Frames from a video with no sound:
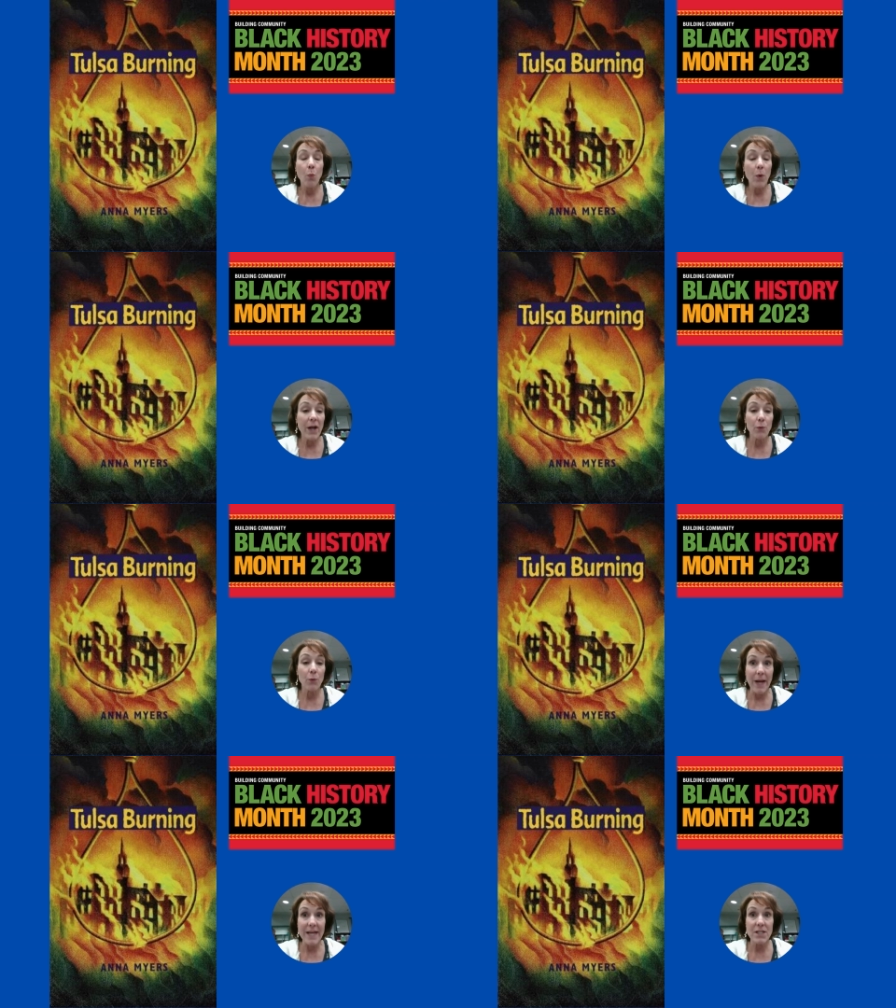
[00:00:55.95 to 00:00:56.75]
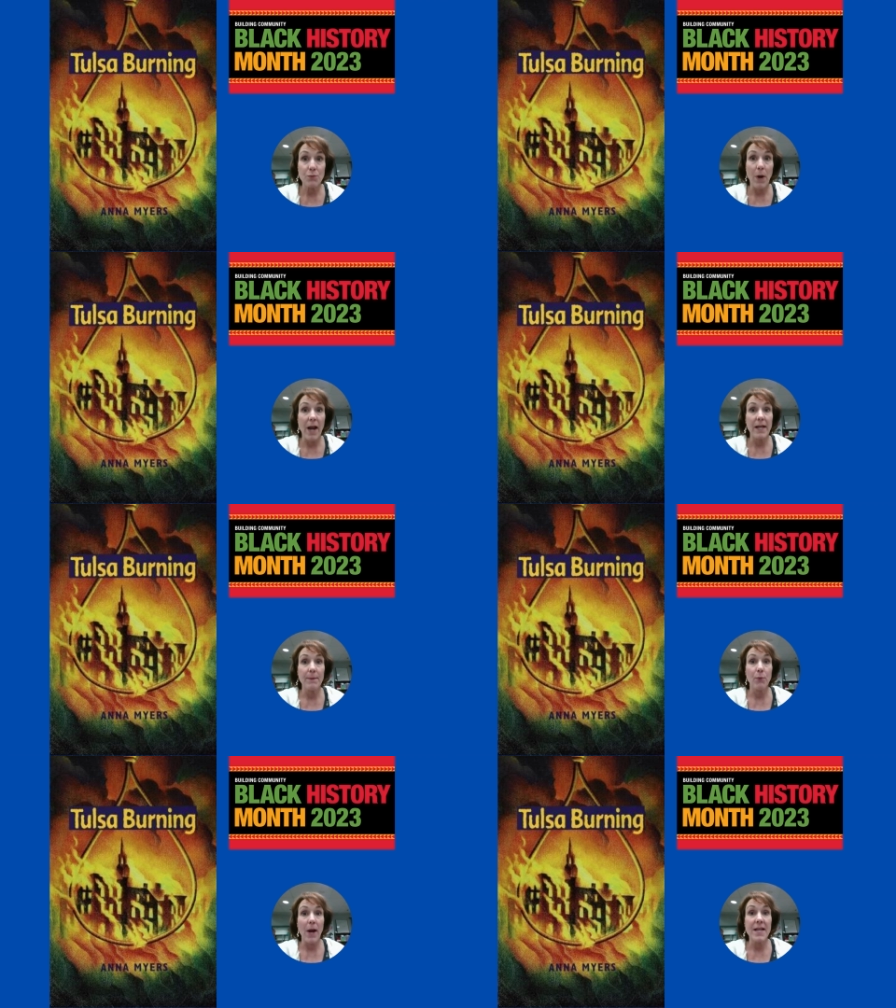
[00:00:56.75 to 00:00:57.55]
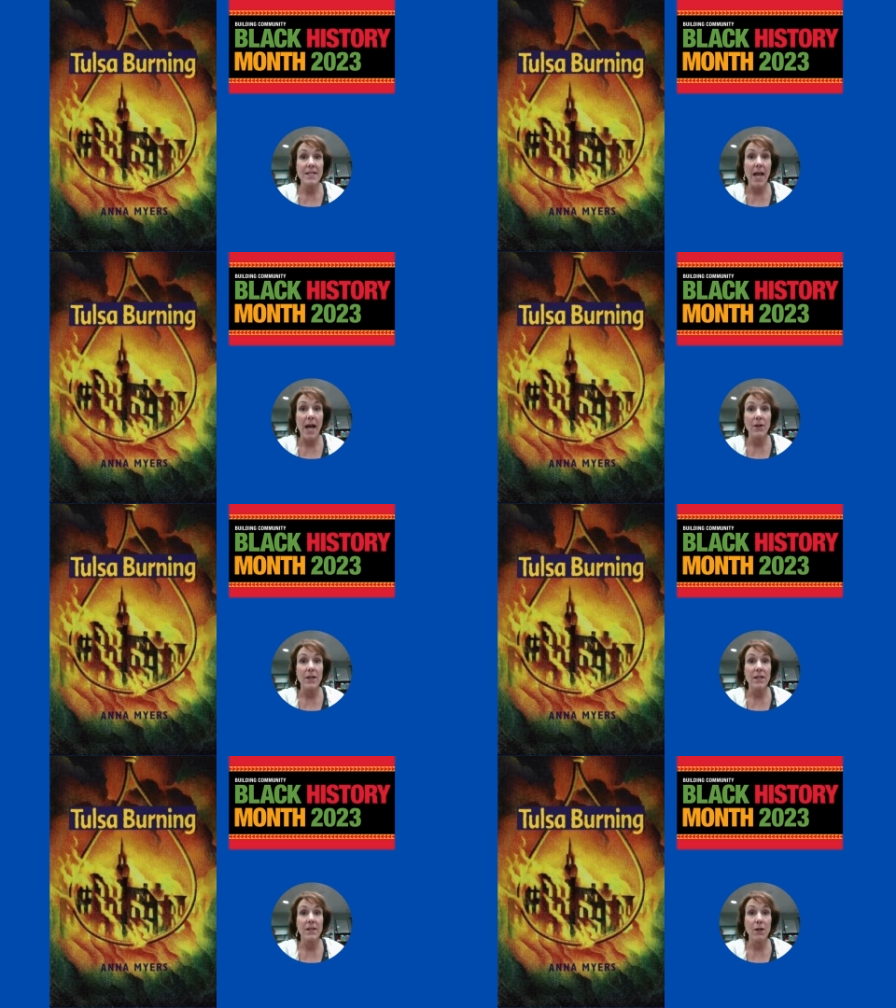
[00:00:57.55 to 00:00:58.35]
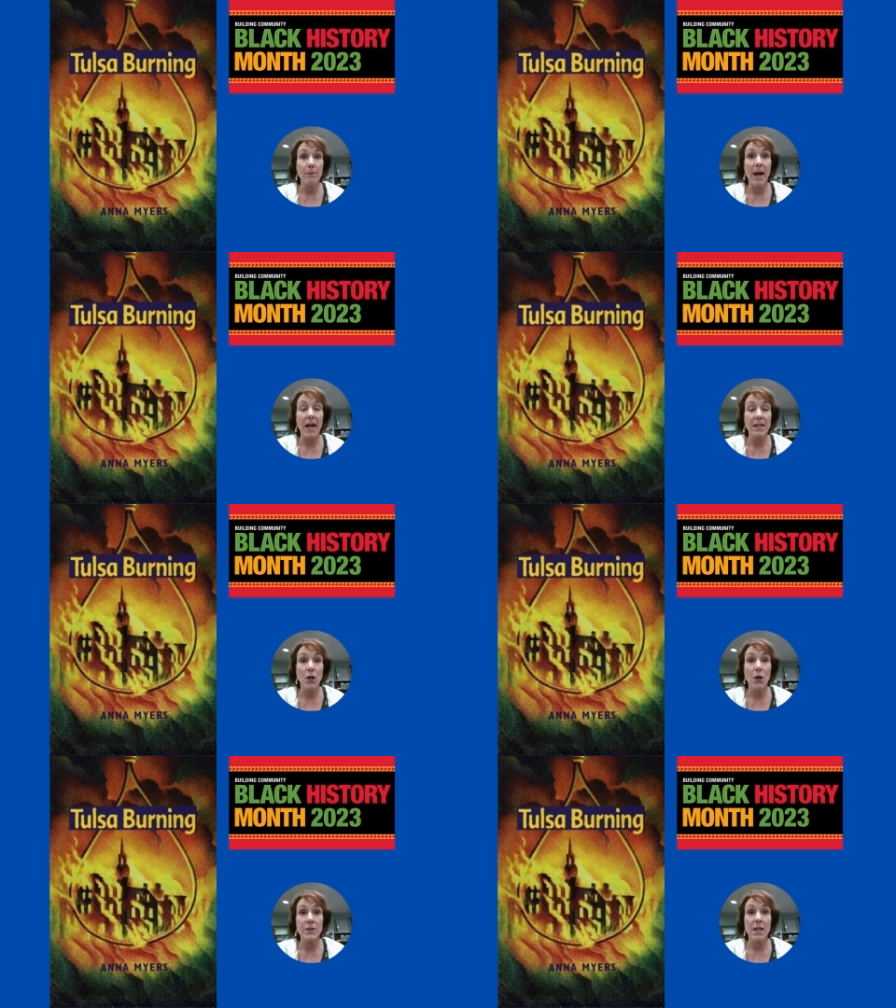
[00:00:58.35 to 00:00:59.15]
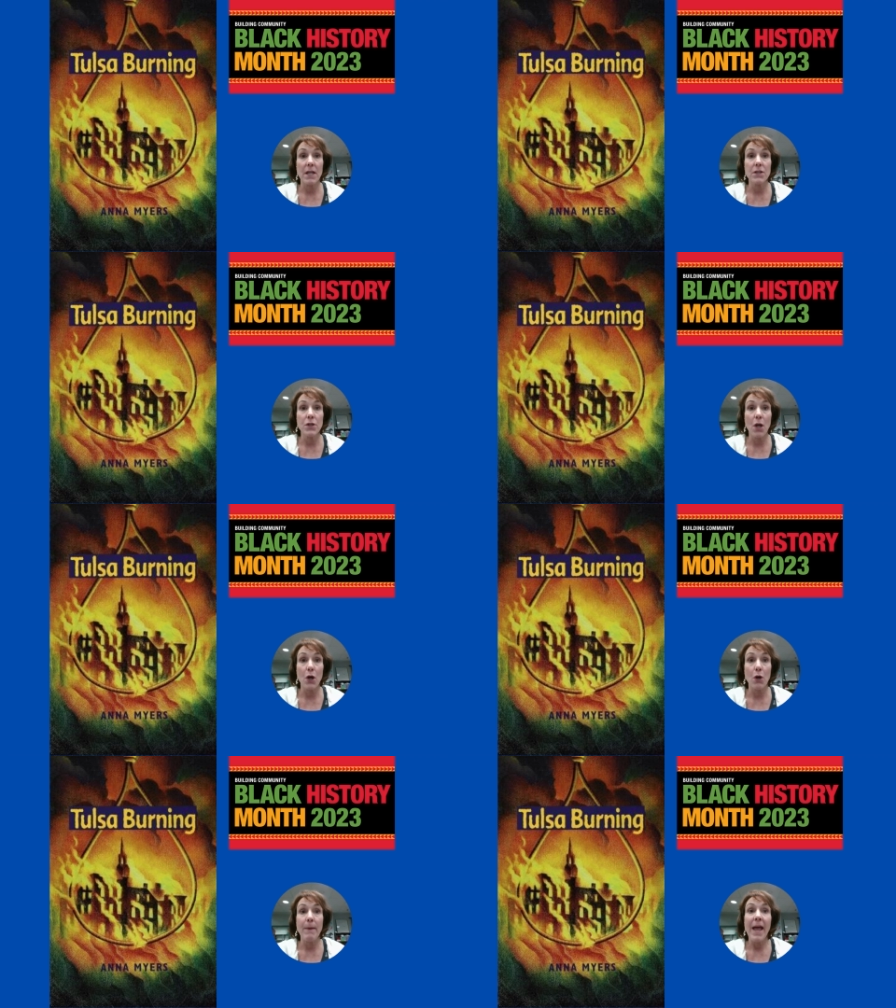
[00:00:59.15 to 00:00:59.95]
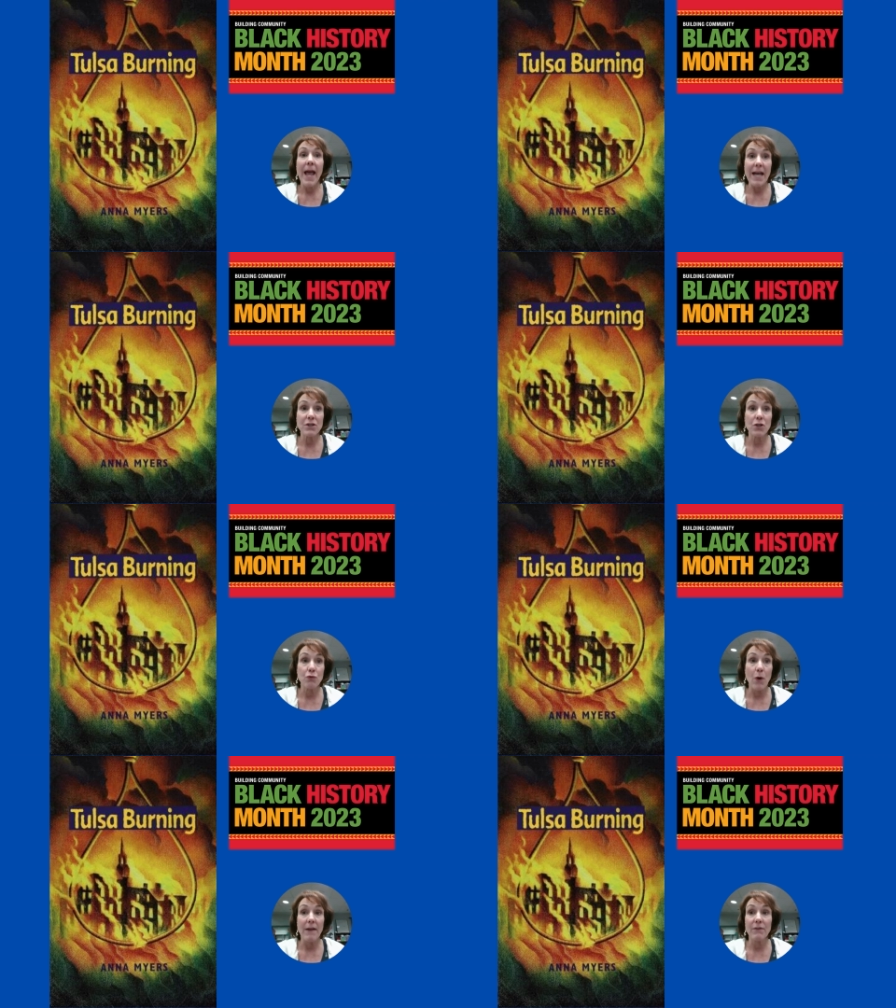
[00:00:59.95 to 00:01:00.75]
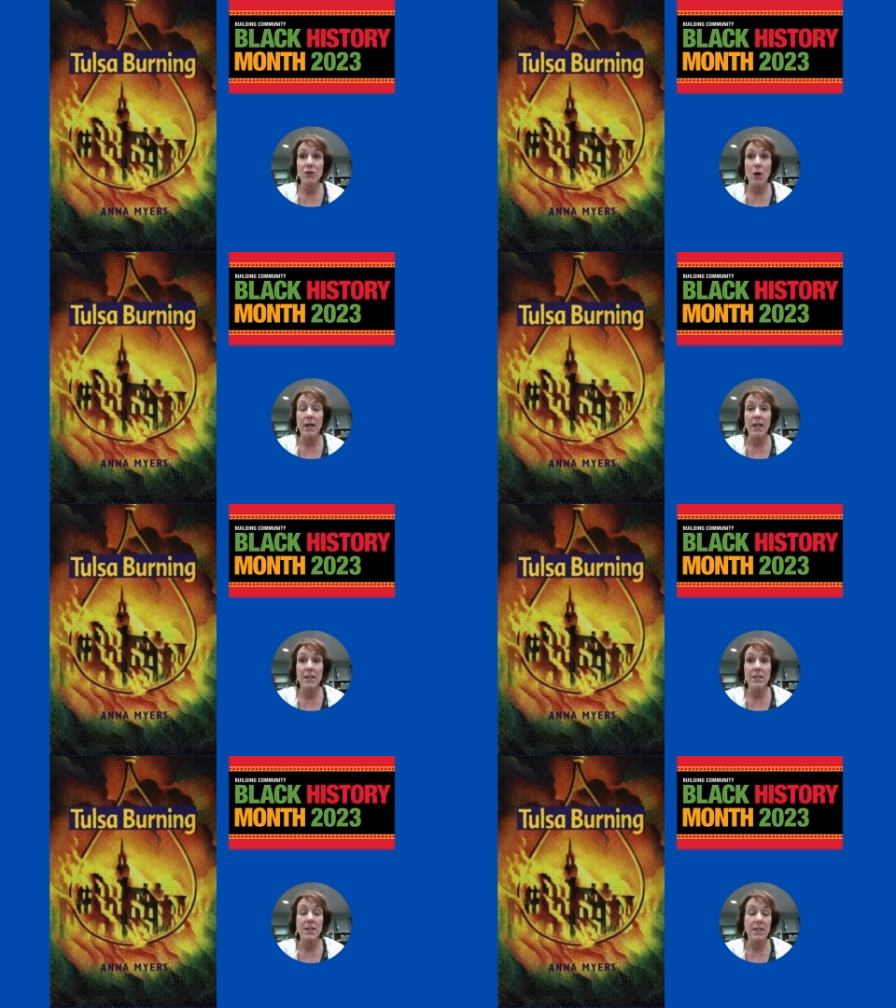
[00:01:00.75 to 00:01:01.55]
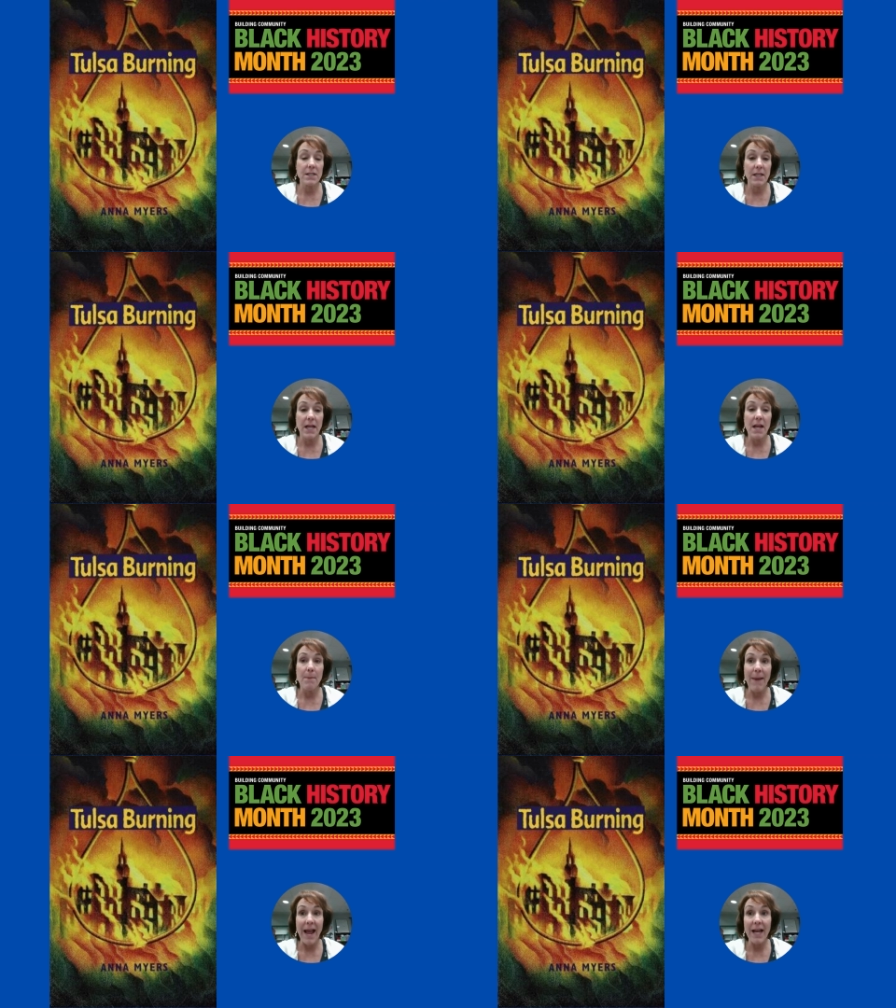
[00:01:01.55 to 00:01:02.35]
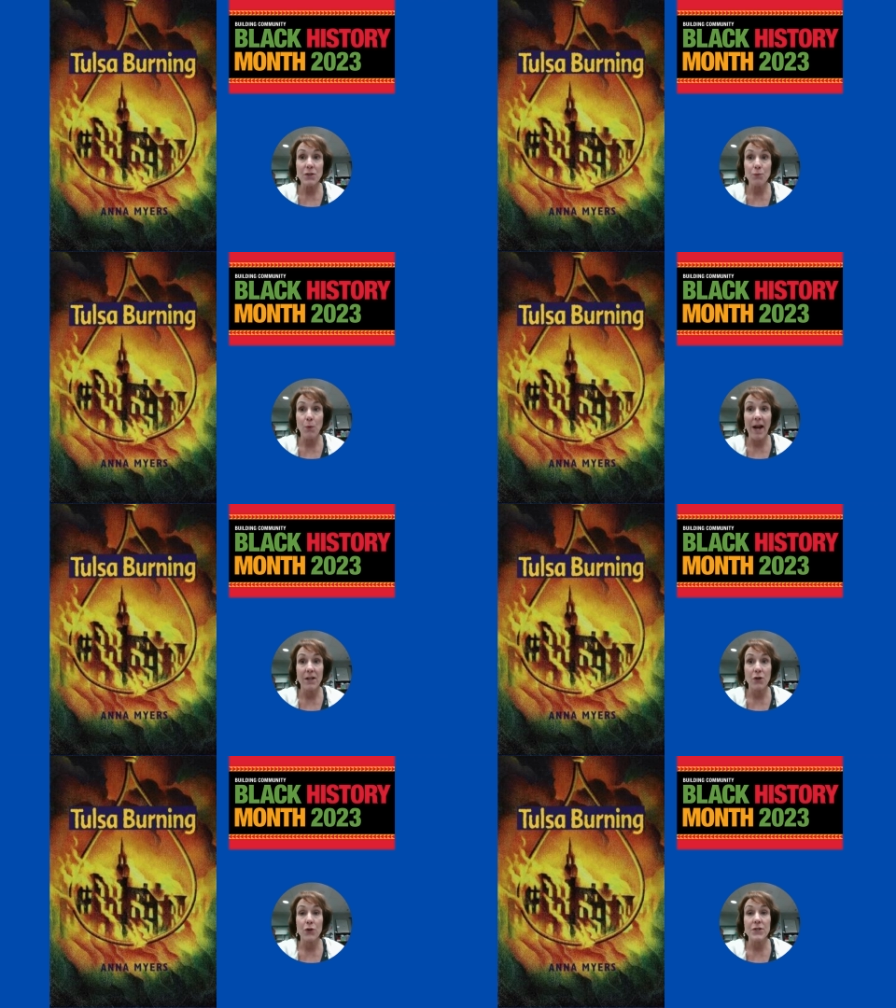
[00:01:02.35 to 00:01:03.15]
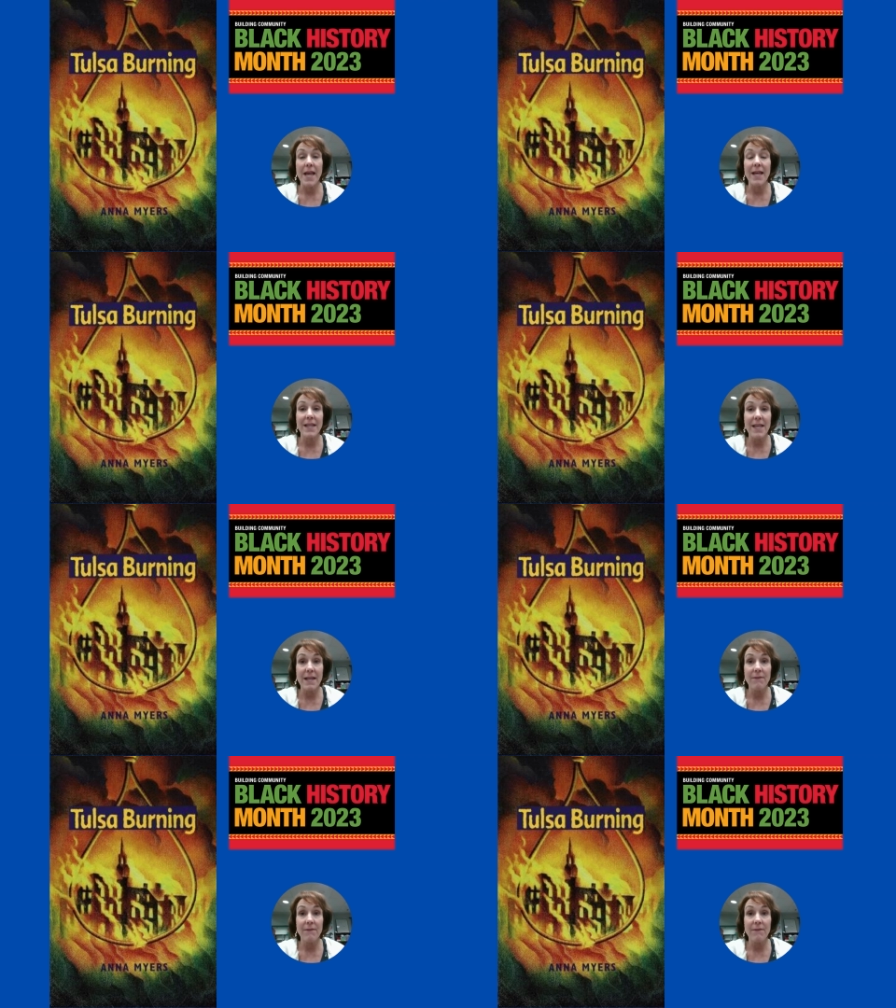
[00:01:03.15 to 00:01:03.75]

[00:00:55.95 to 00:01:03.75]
When a race riot breaks out in nearby Tulsa, Nobe has to drive a truck into the city, past rioters, and